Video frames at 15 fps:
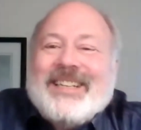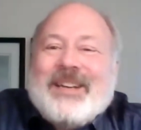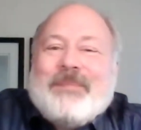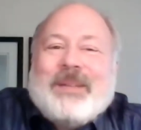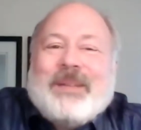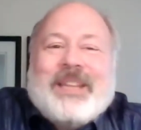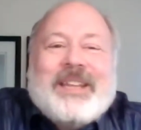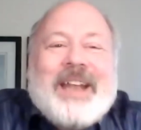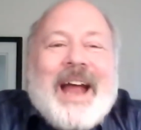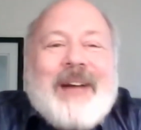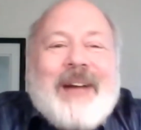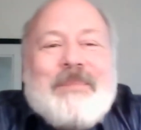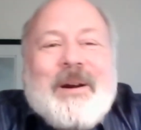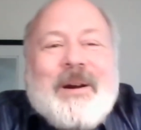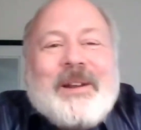but they did a Harry
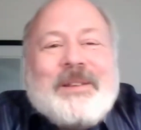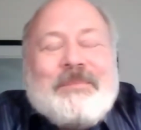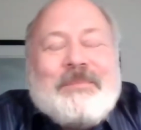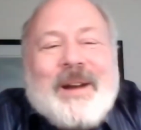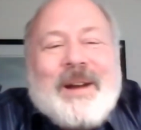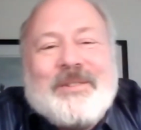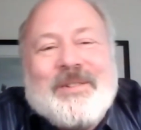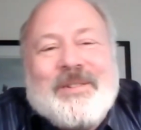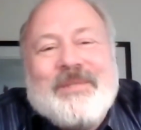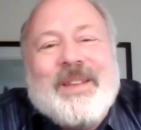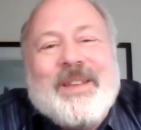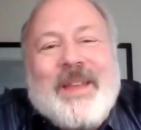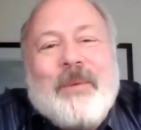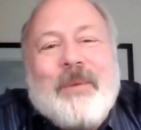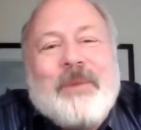Potter, Potter trivia
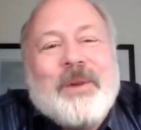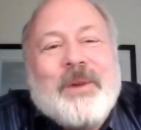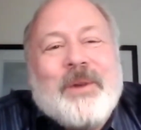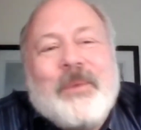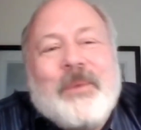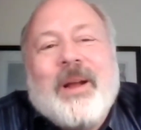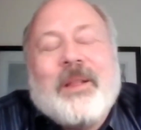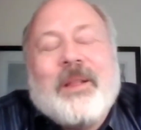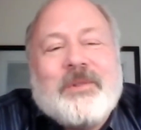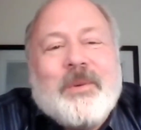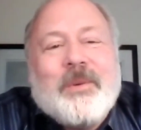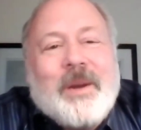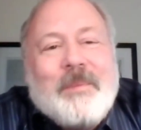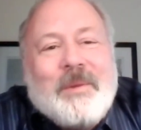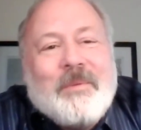that went really well, and so
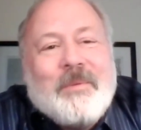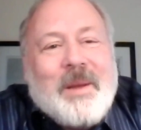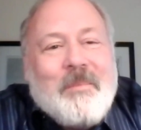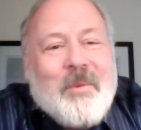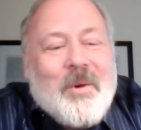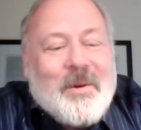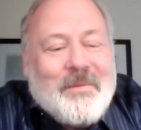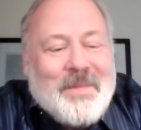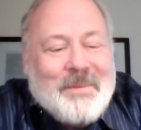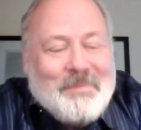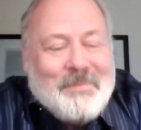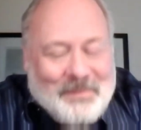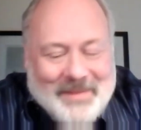we're going to be running more of them.